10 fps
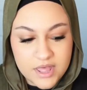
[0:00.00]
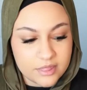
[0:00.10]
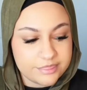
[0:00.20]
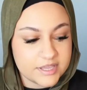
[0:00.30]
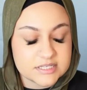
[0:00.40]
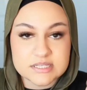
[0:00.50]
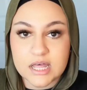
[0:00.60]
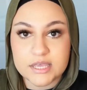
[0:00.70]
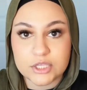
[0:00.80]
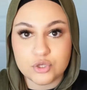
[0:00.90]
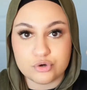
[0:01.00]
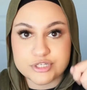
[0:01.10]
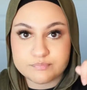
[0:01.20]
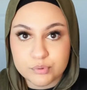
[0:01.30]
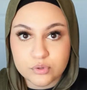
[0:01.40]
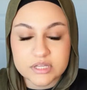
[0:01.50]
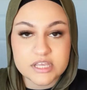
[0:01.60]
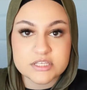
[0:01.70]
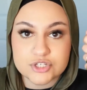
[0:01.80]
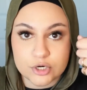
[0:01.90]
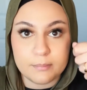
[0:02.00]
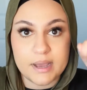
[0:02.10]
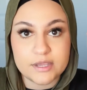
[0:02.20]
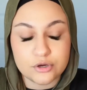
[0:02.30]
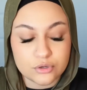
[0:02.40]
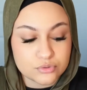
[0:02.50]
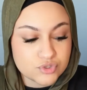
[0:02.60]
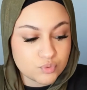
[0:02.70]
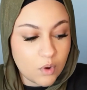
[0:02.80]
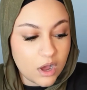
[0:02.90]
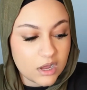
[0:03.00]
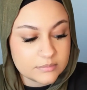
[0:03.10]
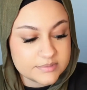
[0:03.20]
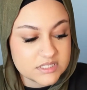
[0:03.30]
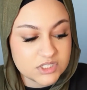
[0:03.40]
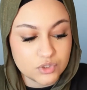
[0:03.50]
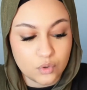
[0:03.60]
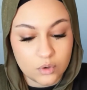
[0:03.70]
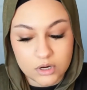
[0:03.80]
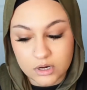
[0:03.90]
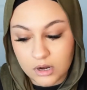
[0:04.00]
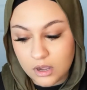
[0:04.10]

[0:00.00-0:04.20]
Things like your spoolies, your micro swabs, your